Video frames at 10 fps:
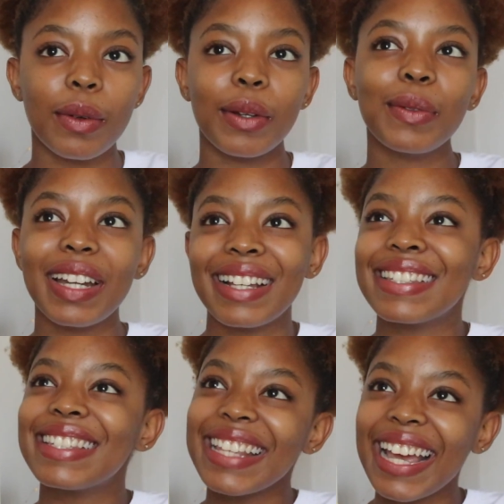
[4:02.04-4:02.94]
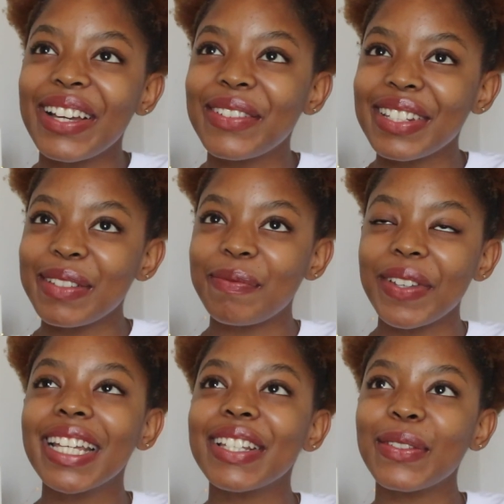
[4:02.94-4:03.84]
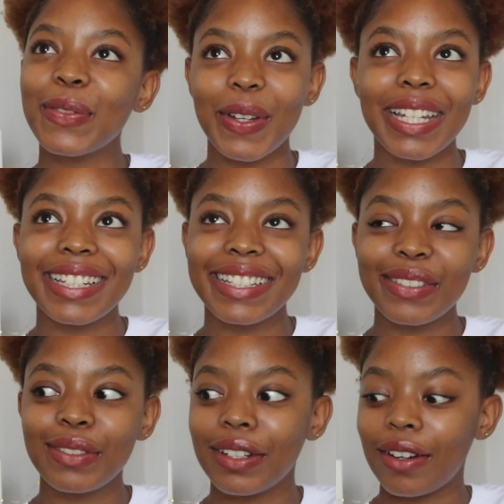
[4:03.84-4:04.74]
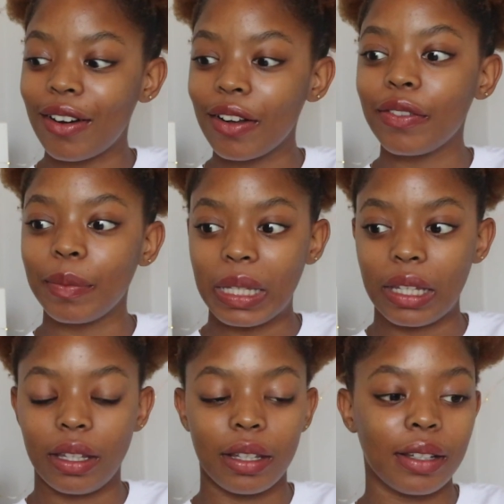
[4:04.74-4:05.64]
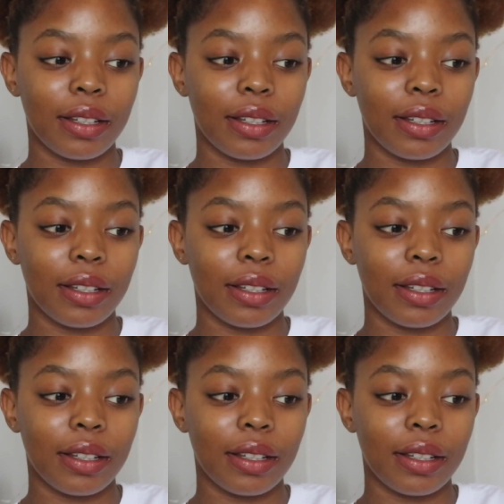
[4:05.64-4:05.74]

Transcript: What would I say was the biggest weight lifted off me?